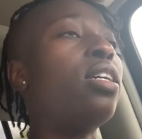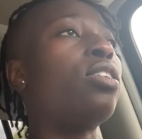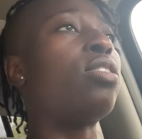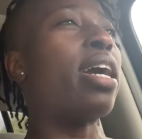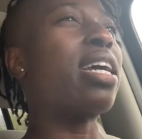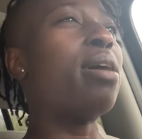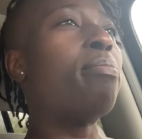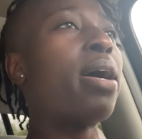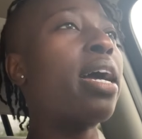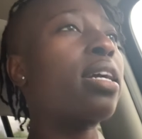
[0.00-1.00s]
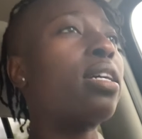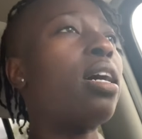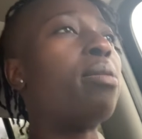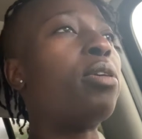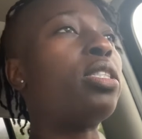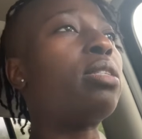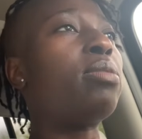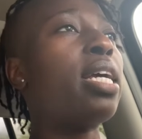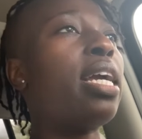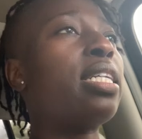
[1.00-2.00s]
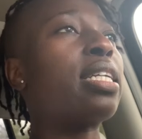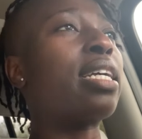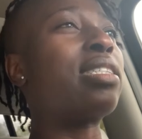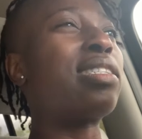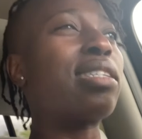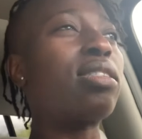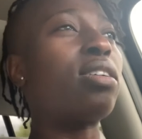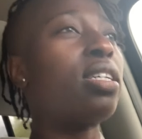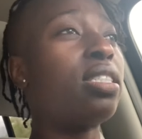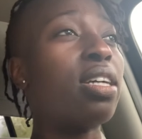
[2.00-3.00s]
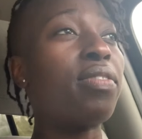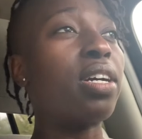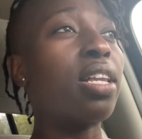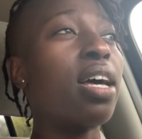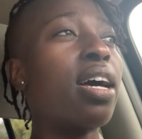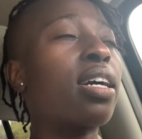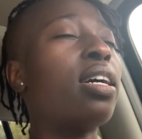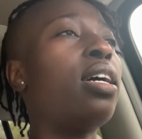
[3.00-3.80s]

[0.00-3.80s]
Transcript: So I come back on some days like 6:30, 7 o'clock.